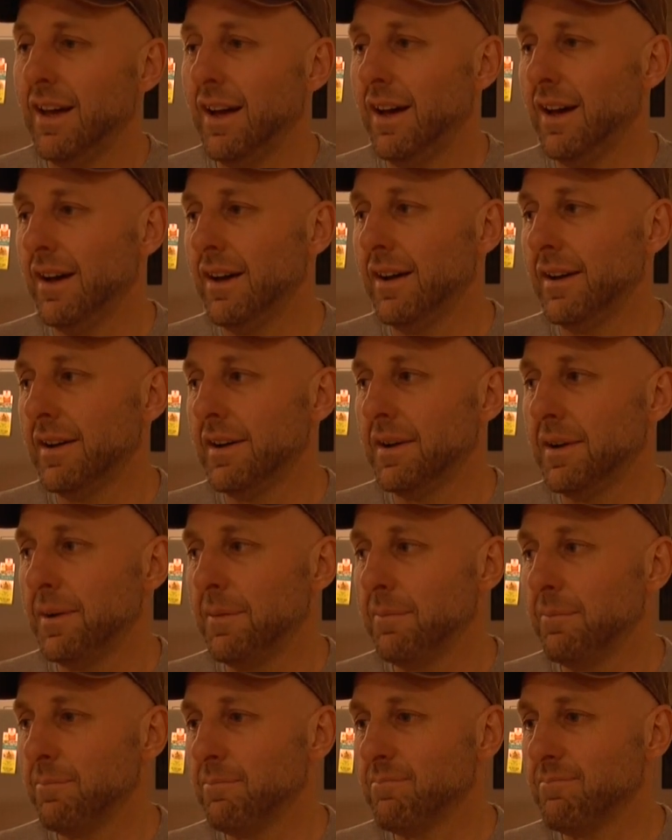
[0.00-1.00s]

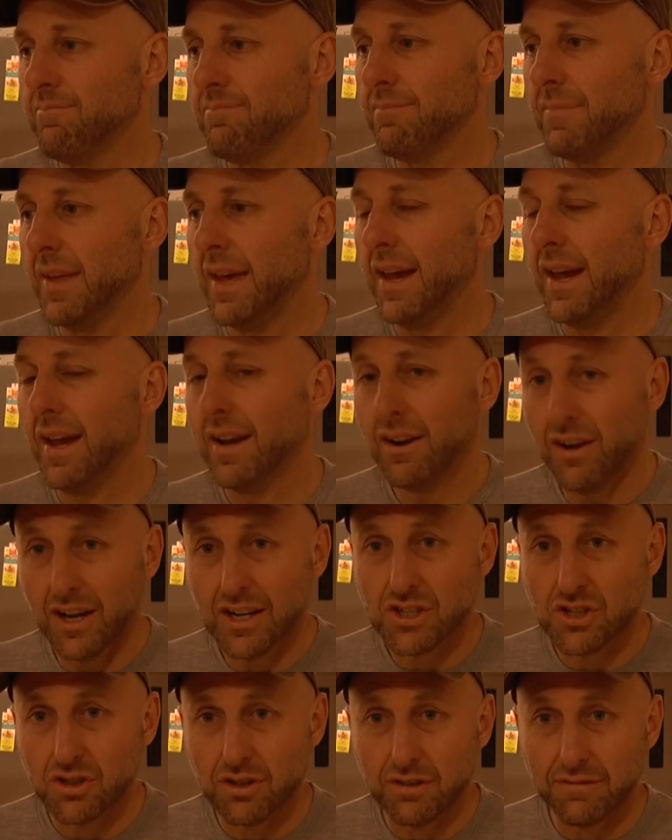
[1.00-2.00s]
And I
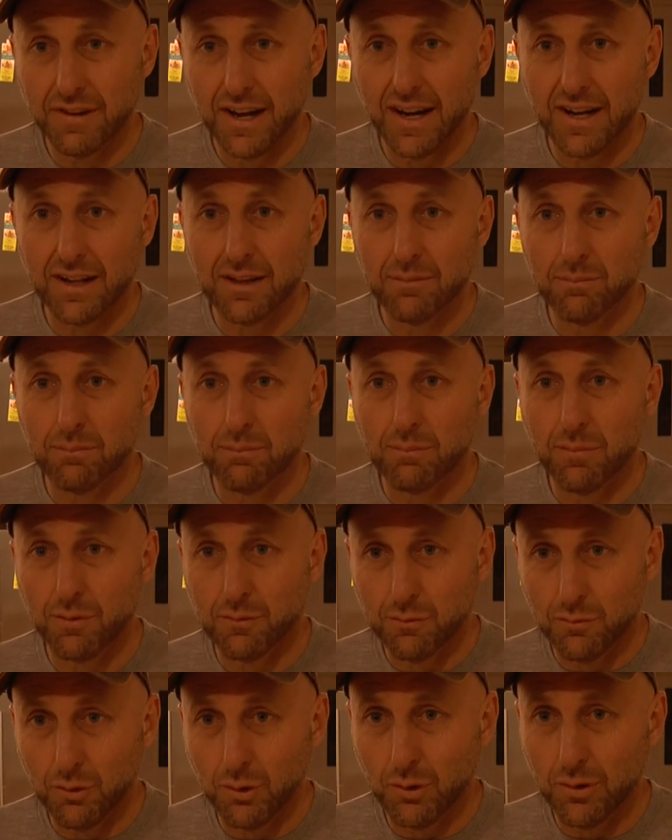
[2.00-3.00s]
should have had it
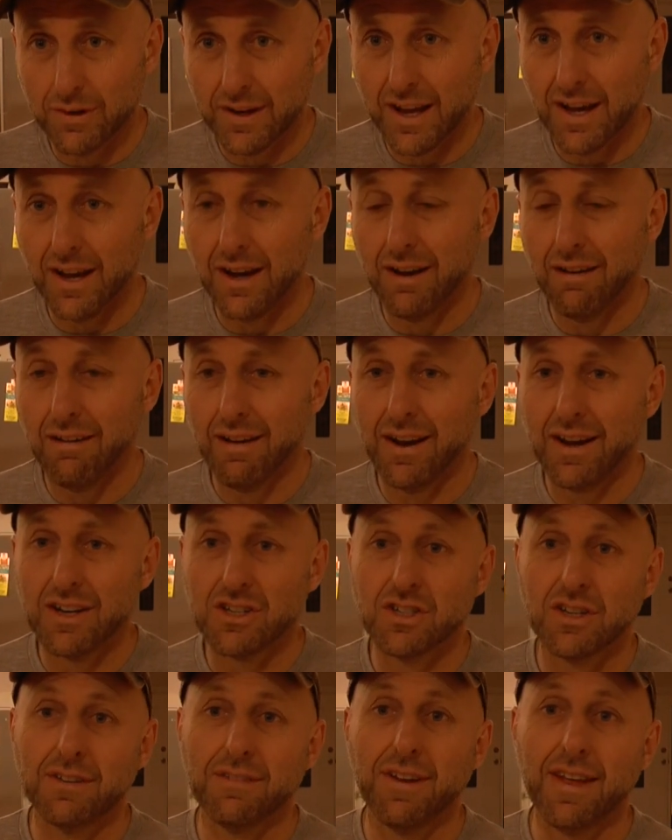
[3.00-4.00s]
before now, and I
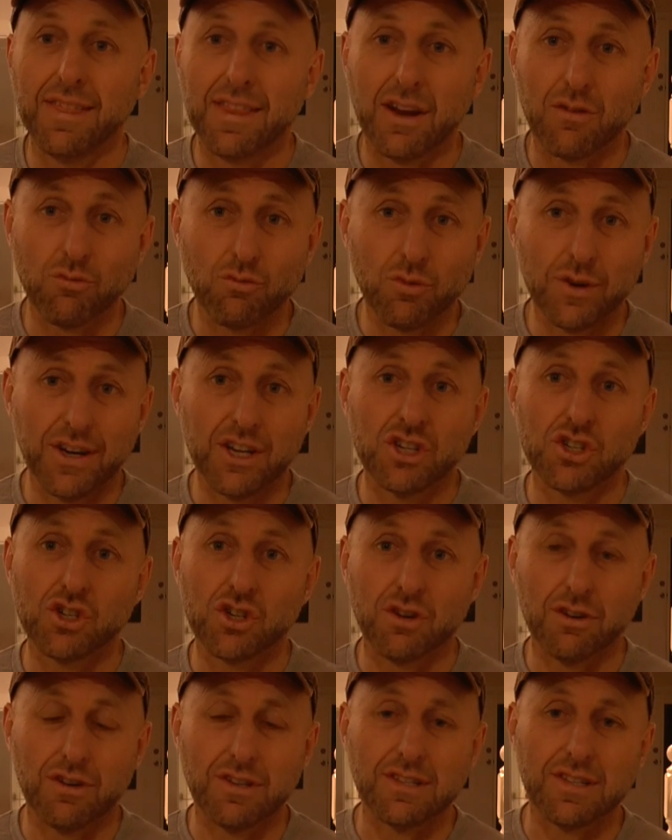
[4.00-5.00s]
should have had that
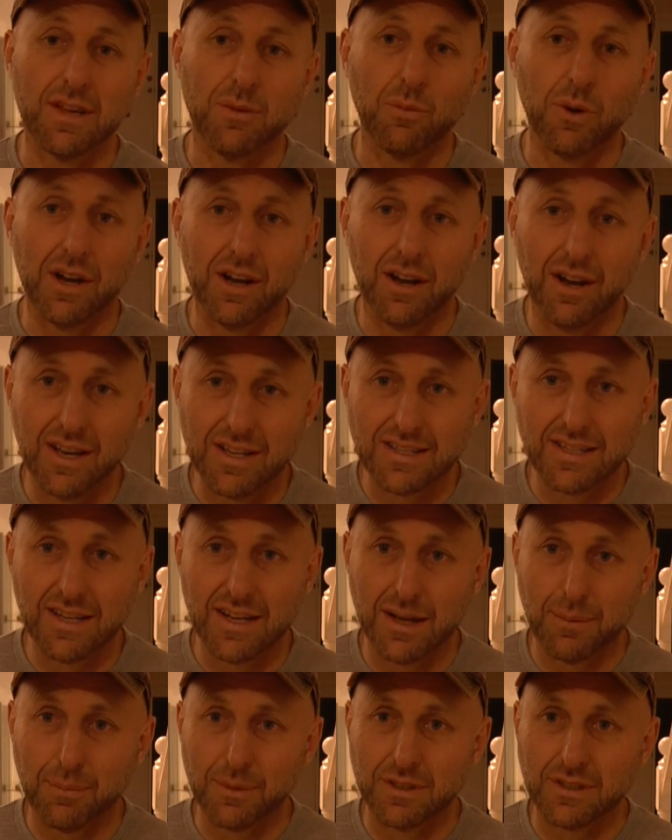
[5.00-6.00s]
reassurance that when I
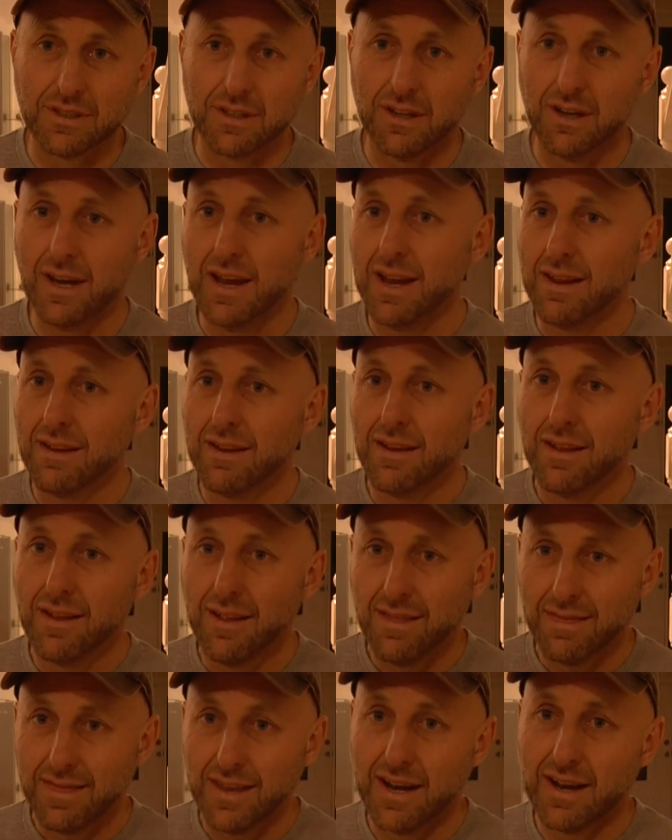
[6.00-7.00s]
set up a site,
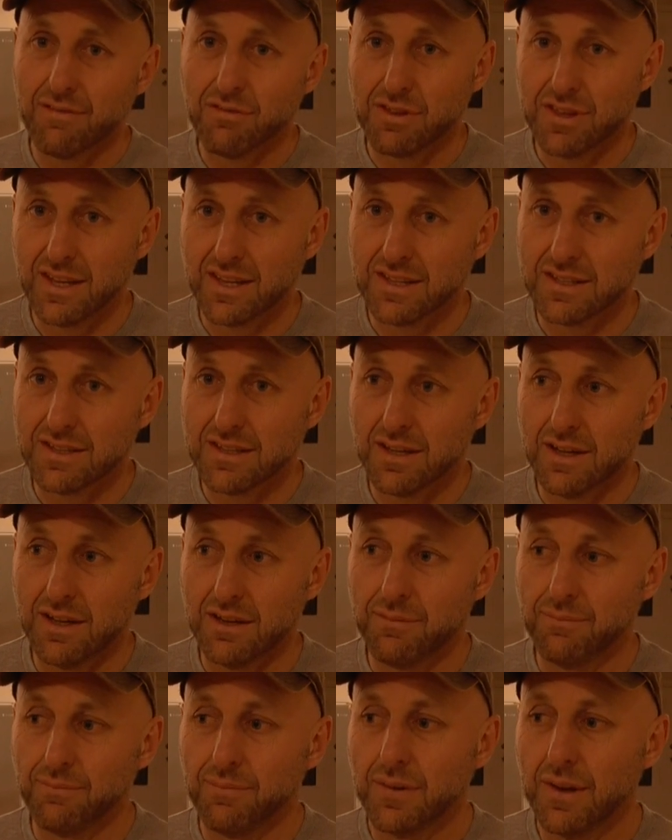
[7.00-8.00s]
that everything's
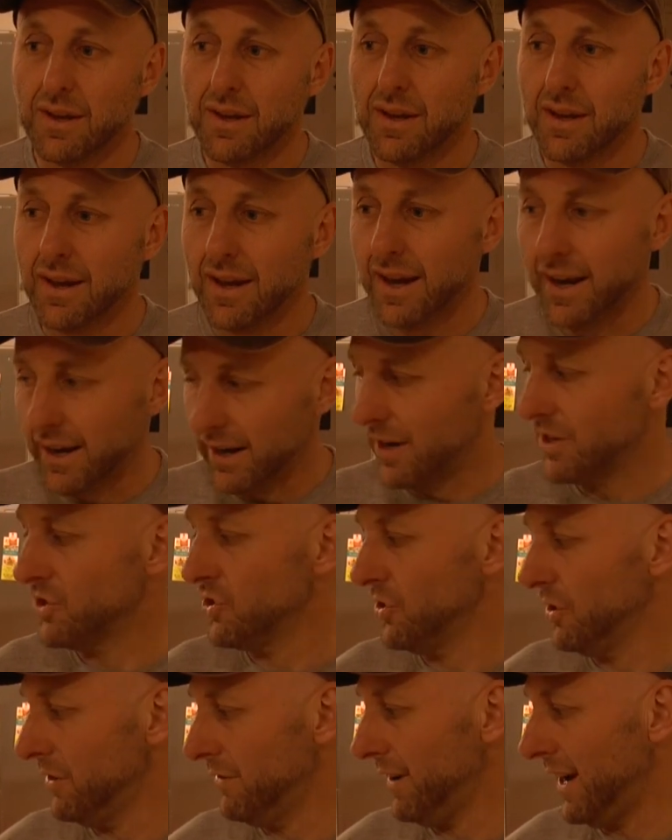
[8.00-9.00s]
done. And I
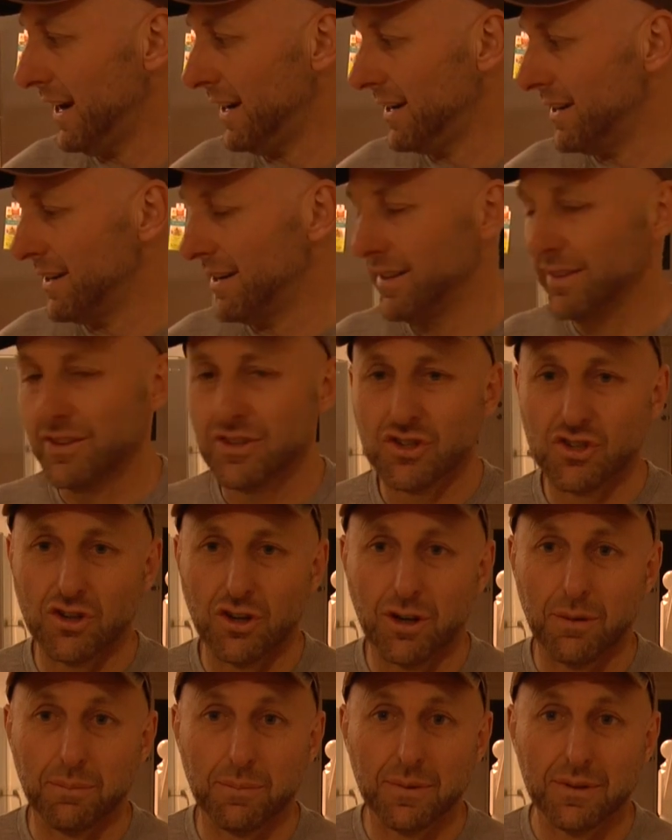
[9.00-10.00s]
should have had it in the
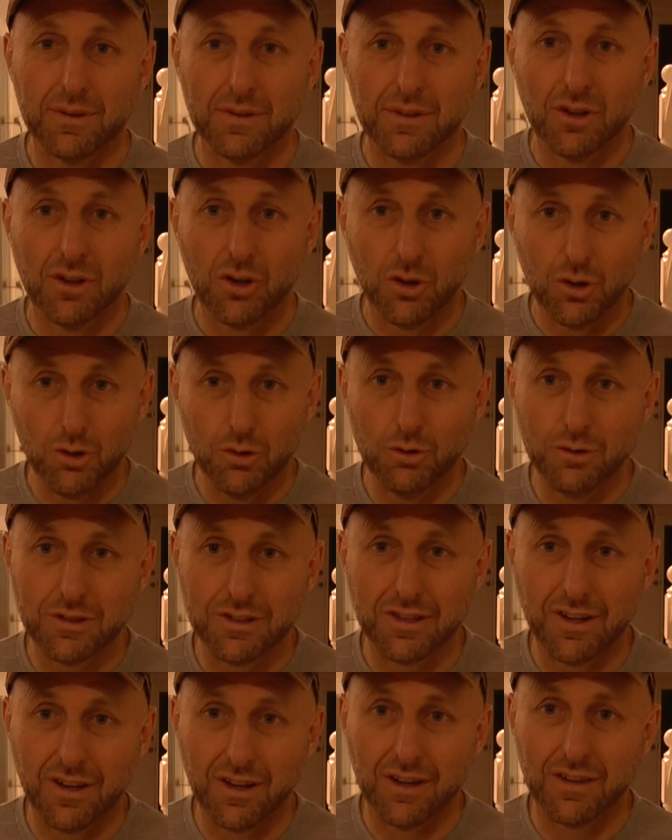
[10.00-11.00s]
shop
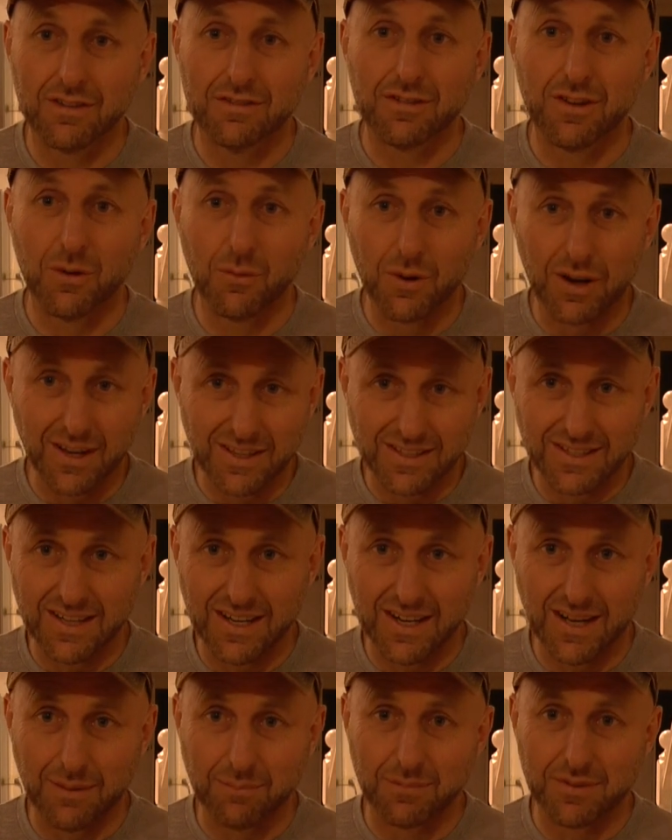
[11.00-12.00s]
also, so when I
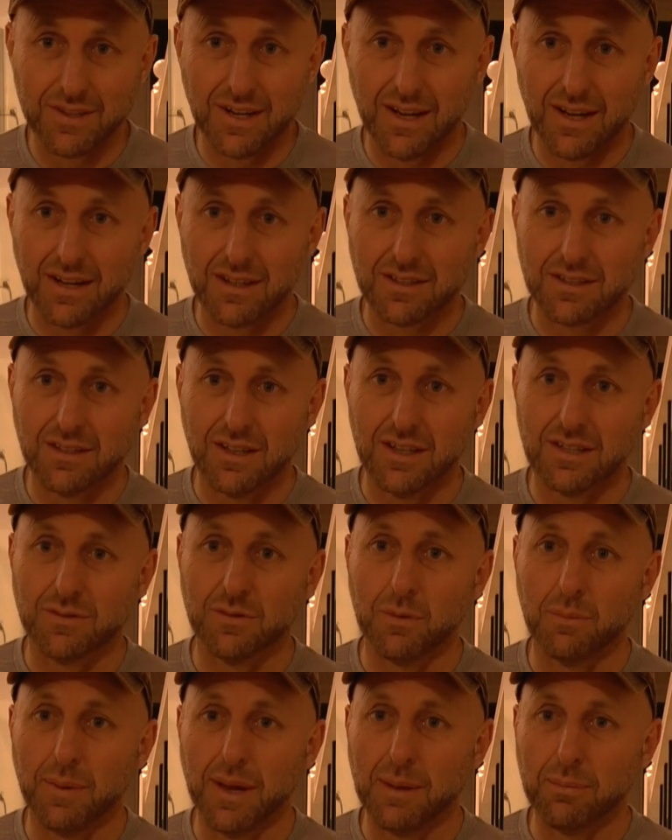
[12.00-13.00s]
set up target sites
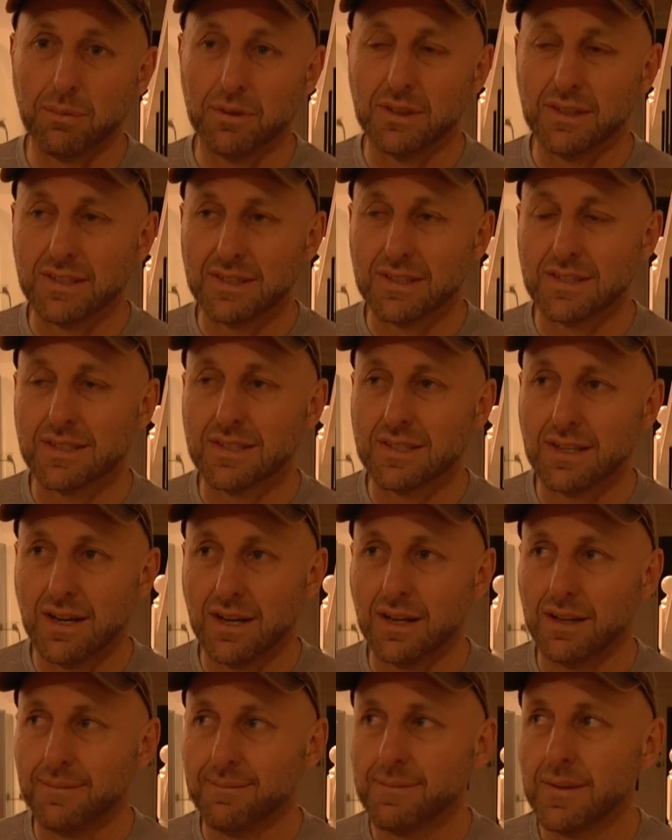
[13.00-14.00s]
for people, it's
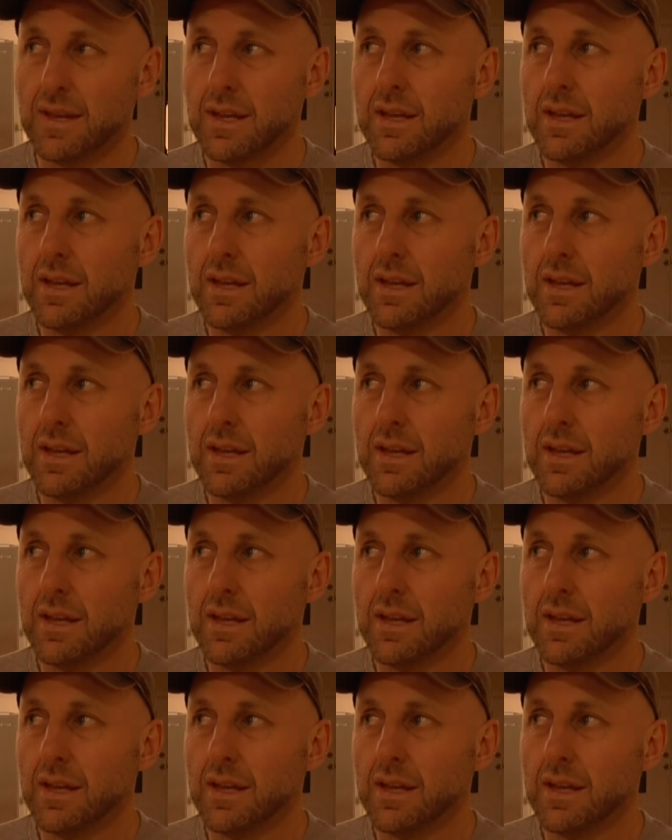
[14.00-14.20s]
done.